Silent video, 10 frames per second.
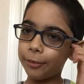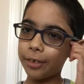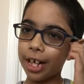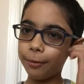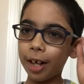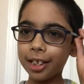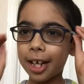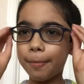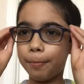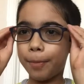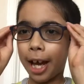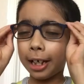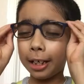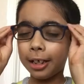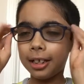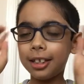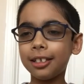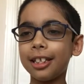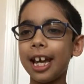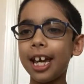everyone, welcome back.
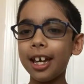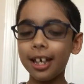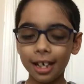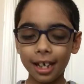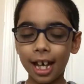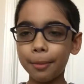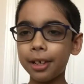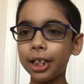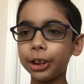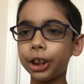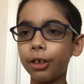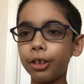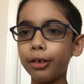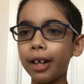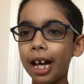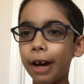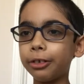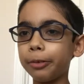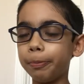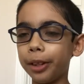Today, I'm going to show you how
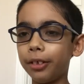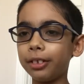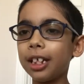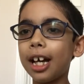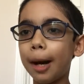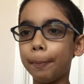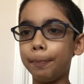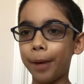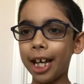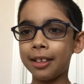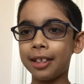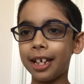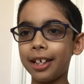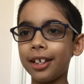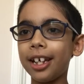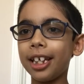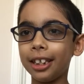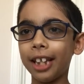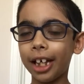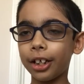to build a bison in
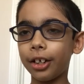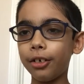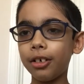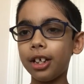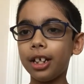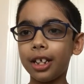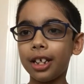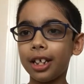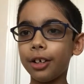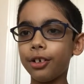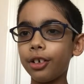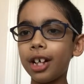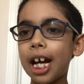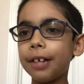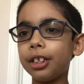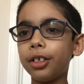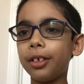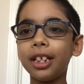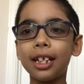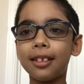Lego. Now, you don't have to do
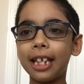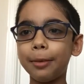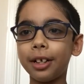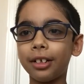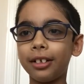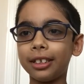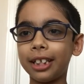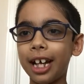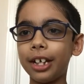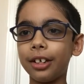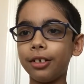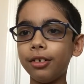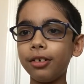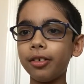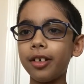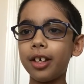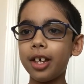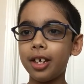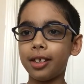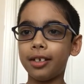it in the same color as I do.
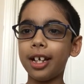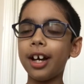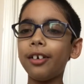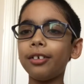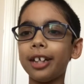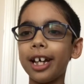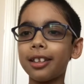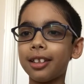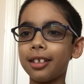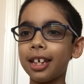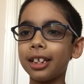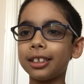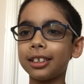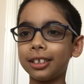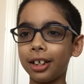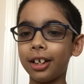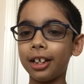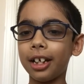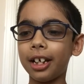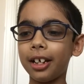So now, let's get
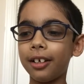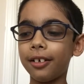started.